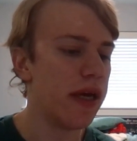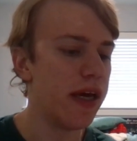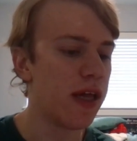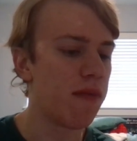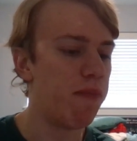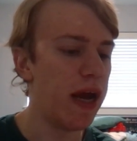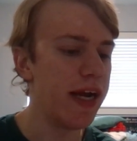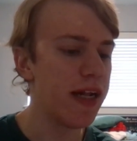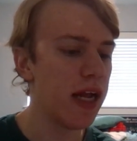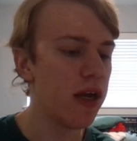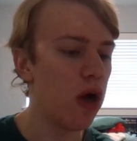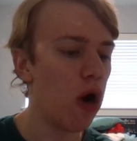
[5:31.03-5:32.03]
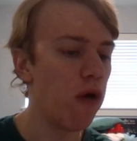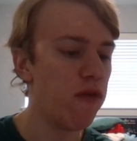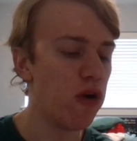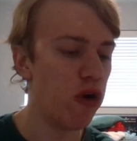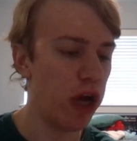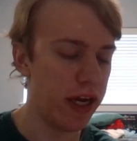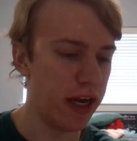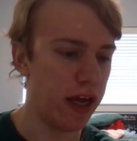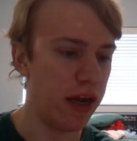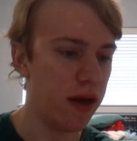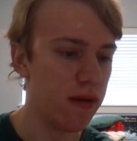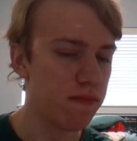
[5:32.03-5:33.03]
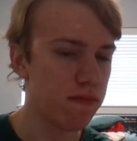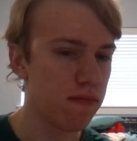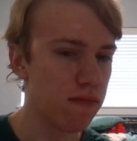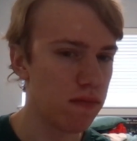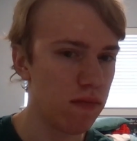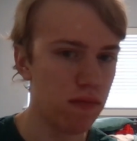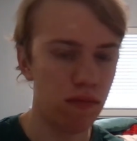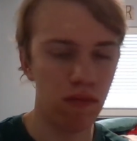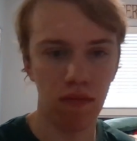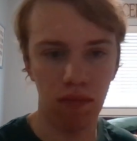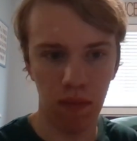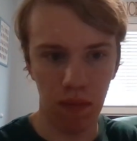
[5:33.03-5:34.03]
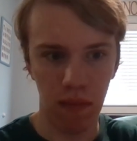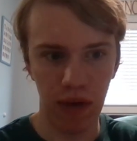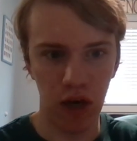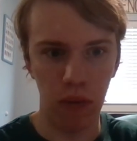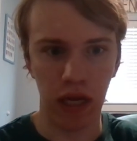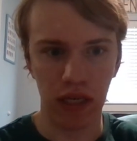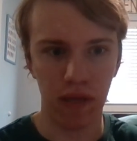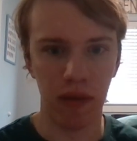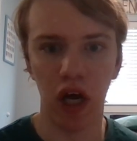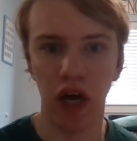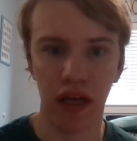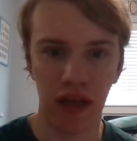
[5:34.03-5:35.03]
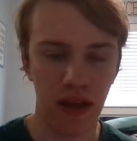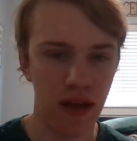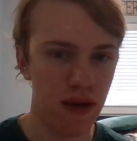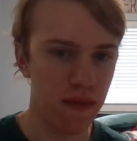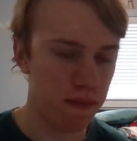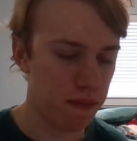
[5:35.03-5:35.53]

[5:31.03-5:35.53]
Is bacon overrated? Little bit, to be honest.